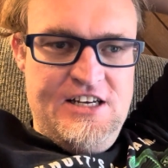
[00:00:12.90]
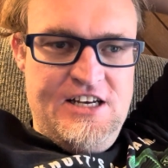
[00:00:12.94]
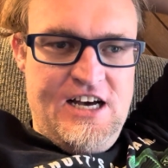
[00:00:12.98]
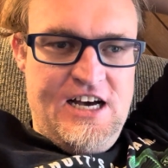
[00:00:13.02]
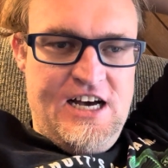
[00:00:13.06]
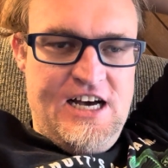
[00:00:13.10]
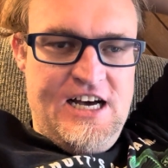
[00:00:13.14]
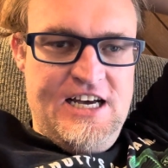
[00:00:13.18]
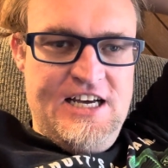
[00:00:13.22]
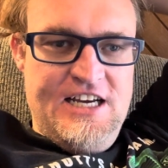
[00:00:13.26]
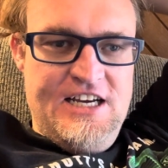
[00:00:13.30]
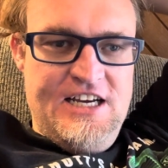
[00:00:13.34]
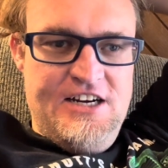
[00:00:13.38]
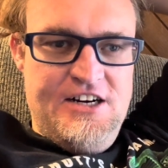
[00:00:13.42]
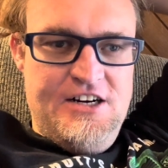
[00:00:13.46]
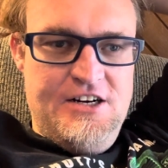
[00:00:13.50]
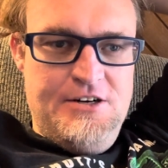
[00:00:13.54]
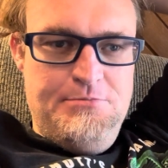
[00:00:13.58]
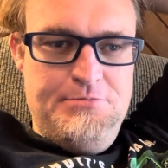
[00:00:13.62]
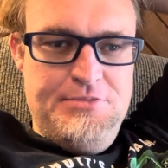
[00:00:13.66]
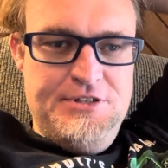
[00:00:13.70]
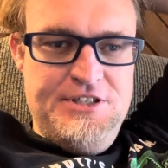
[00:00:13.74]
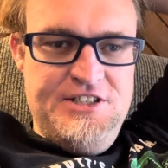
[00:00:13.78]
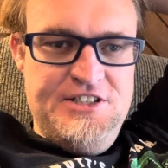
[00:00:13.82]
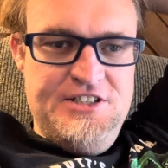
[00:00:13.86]
I
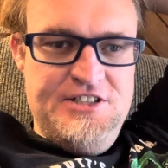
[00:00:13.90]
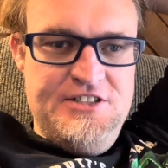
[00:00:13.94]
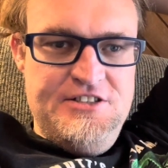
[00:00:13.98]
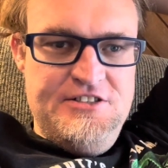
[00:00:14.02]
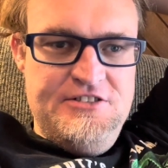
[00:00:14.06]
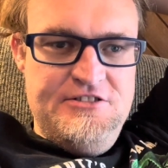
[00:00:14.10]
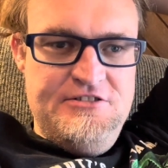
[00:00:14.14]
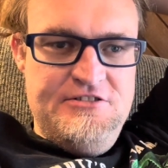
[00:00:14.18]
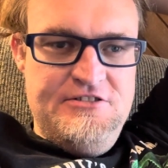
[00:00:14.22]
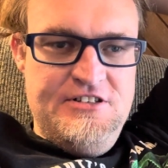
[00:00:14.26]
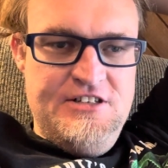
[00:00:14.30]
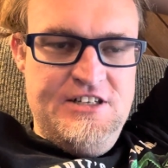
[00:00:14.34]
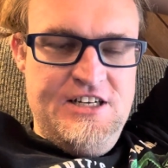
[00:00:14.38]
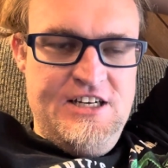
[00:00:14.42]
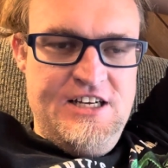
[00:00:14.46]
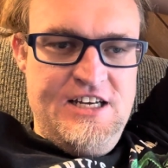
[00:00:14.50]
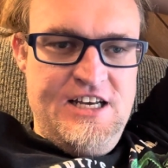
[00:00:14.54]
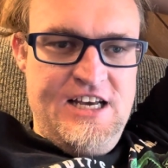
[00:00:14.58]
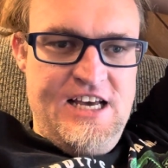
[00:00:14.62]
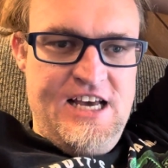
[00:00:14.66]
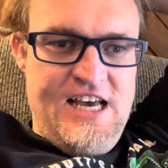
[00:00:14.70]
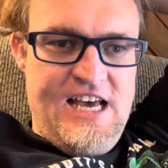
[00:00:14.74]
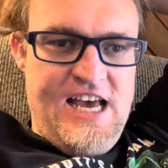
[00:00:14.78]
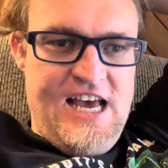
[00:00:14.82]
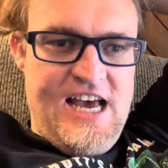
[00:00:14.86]
hope you
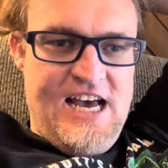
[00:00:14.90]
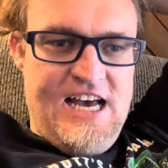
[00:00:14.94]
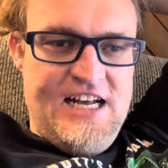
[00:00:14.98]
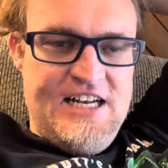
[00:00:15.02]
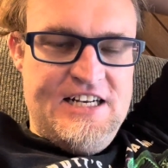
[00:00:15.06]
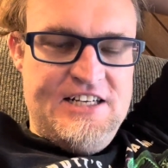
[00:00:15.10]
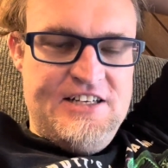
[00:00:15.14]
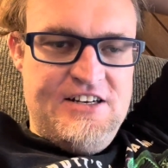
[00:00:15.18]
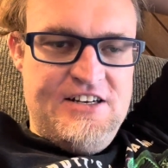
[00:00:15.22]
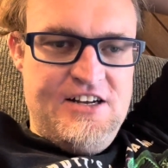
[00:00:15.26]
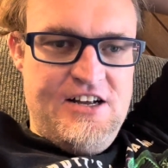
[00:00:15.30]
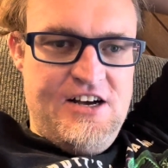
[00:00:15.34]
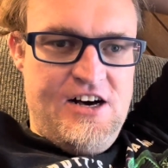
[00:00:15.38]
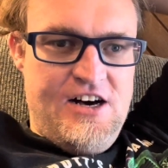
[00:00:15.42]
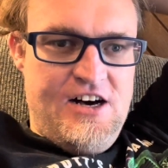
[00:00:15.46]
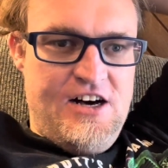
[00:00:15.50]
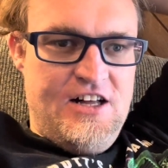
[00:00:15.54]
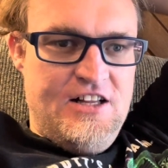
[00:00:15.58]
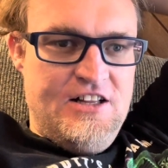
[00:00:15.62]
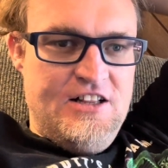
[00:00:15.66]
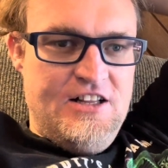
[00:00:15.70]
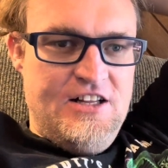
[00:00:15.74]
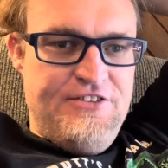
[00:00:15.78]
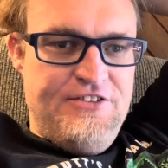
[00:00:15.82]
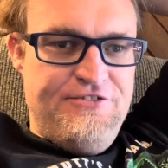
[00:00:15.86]
had,
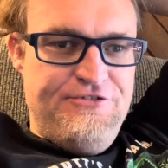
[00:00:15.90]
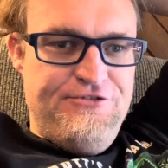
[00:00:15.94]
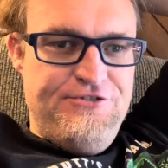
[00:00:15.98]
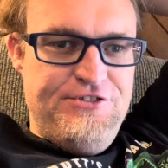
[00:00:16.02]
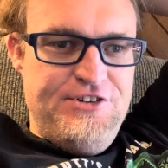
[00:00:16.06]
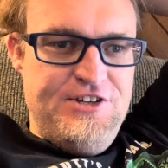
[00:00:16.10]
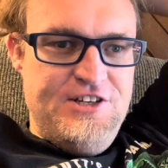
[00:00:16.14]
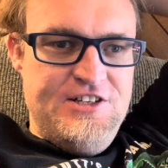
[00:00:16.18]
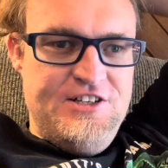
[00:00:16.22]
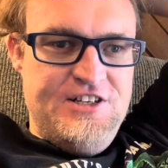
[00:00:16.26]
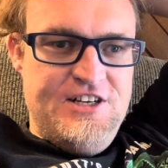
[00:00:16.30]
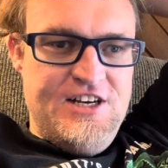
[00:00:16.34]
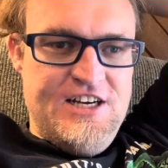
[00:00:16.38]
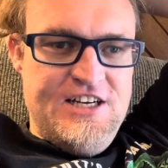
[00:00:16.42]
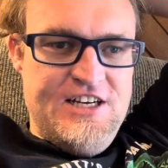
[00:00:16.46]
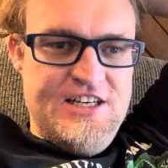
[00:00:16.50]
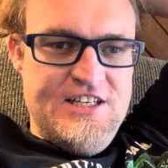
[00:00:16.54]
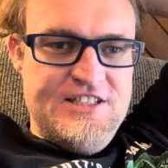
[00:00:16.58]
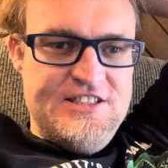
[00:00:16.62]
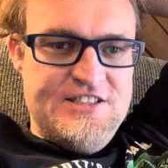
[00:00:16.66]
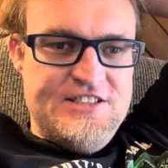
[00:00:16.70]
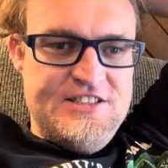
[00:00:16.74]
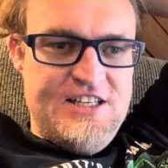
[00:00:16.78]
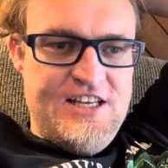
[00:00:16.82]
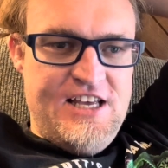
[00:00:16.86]
all of you
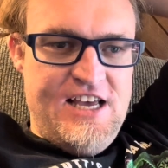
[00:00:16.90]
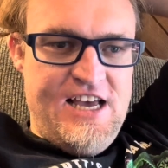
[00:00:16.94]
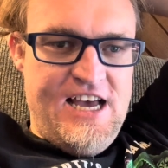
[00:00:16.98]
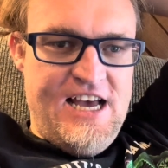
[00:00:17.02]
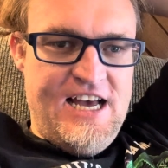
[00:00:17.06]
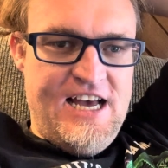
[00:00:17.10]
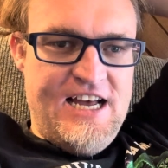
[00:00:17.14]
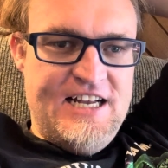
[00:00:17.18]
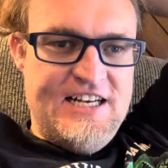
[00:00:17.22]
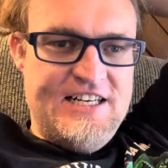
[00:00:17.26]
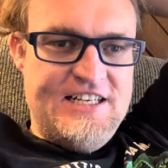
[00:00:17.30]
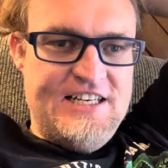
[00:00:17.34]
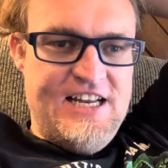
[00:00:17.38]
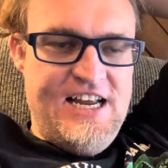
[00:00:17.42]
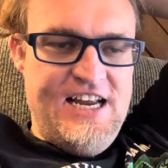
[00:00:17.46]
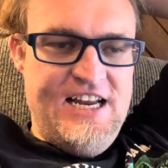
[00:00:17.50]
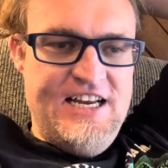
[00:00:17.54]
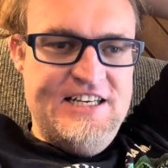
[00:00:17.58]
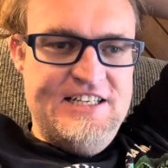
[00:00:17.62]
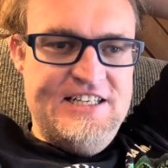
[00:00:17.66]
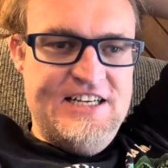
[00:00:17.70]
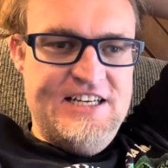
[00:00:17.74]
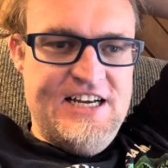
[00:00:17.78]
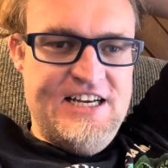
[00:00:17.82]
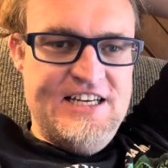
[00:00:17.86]
guys had a
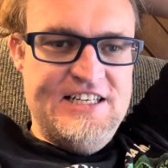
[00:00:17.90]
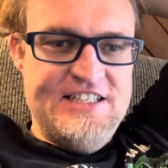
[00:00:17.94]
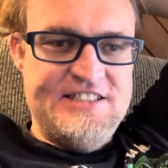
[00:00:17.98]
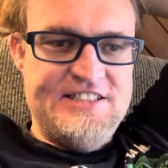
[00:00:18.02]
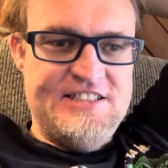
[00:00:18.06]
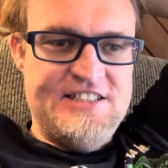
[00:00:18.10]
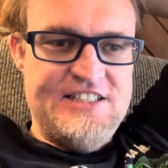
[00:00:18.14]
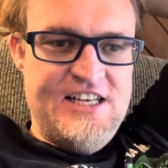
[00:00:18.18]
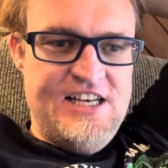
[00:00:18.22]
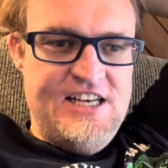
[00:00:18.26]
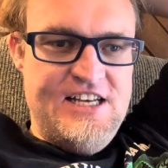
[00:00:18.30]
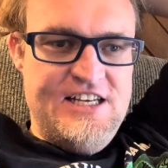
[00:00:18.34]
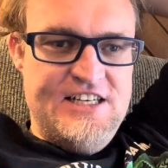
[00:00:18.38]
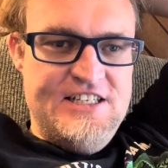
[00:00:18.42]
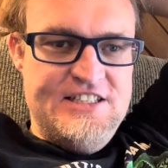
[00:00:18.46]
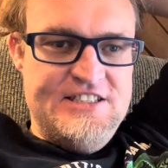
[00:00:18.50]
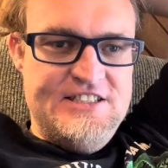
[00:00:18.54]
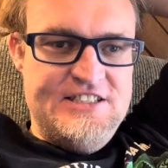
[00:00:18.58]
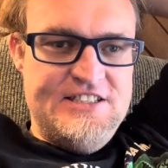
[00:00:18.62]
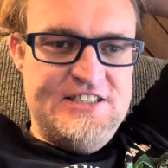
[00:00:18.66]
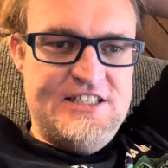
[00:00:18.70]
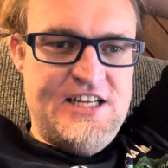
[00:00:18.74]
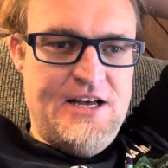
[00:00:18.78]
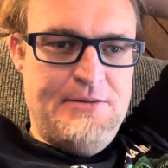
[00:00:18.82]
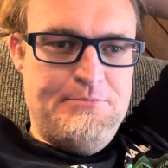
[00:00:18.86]
nice
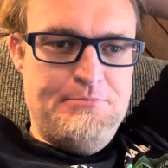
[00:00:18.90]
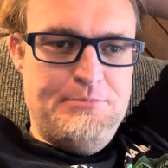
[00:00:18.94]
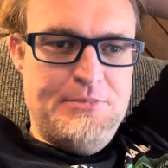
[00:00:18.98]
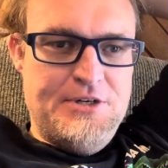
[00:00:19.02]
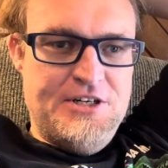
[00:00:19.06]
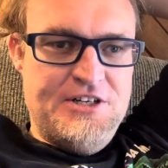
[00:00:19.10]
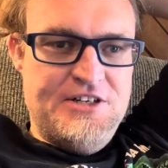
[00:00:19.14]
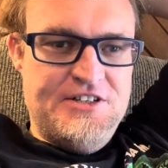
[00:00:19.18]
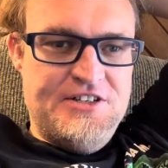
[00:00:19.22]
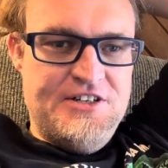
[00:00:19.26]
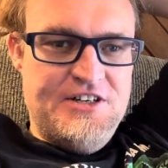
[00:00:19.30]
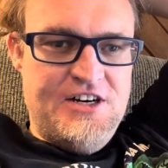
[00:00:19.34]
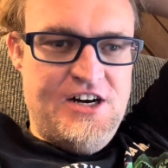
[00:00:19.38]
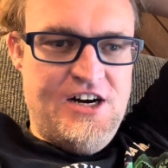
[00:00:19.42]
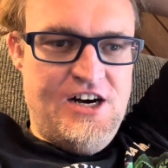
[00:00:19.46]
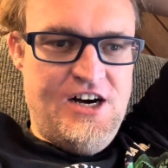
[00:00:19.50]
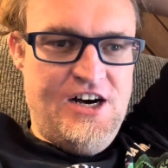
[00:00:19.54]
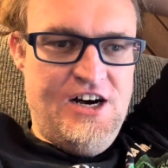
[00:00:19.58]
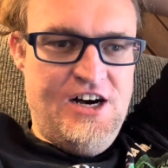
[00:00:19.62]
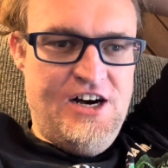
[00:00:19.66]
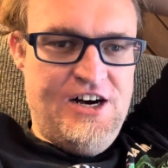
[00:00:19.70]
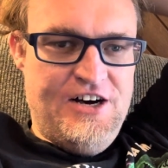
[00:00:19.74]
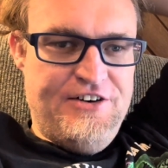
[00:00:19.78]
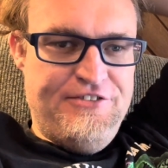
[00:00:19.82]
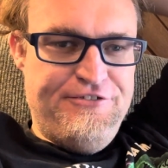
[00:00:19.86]
summer
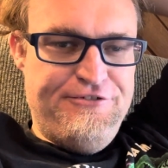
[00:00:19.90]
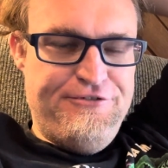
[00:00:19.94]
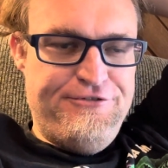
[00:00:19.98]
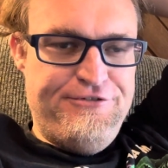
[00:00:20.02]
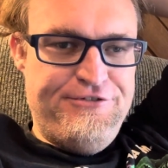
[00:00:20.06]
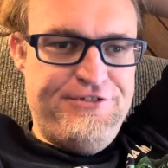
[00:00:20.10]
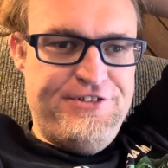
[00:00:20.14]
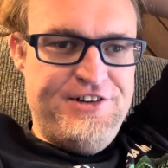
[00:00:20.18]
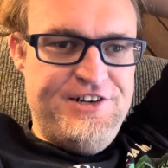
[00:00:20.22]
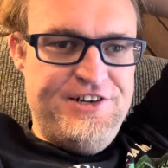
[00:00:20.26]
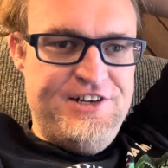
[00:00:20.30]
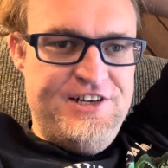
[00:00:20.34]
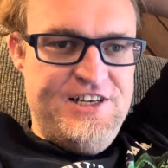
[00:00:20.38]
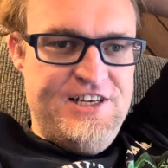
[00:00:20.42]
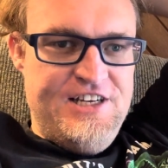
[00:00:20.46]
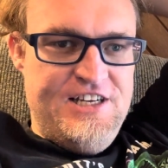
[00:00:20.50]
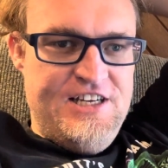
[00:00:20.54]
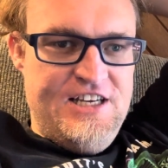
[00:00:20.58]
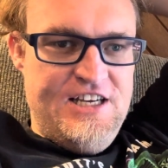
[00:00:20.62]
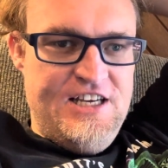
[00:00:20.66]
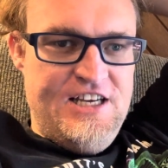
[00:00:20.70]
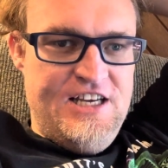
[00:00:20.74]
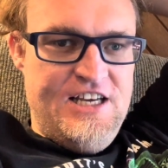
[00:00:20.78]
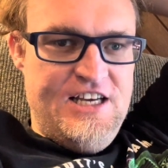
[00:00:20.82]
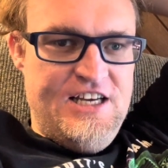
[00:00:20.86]
off
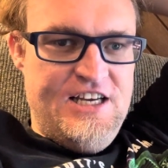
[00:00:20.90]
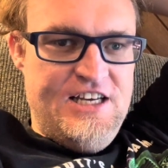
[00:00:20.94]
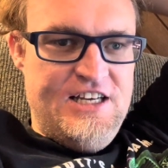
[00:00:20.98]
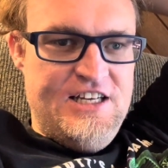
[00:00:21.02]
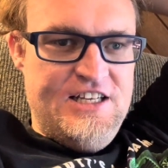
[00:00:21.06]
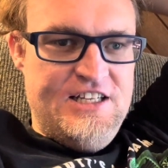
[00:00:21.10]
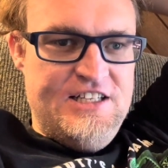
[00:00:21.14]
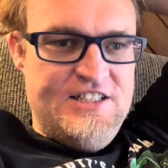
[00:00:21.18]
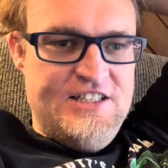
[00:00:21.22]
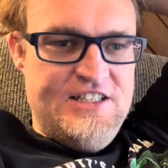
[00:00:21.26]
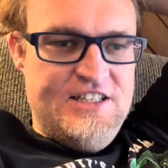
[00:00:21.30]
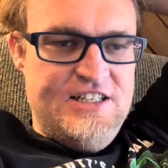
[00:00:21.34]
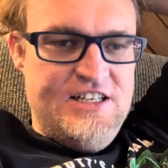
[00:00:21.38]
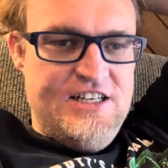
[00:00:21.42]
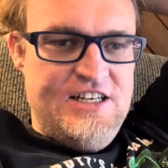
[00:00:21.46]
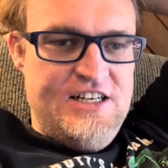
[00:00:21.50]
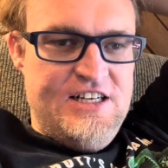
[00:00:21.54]
and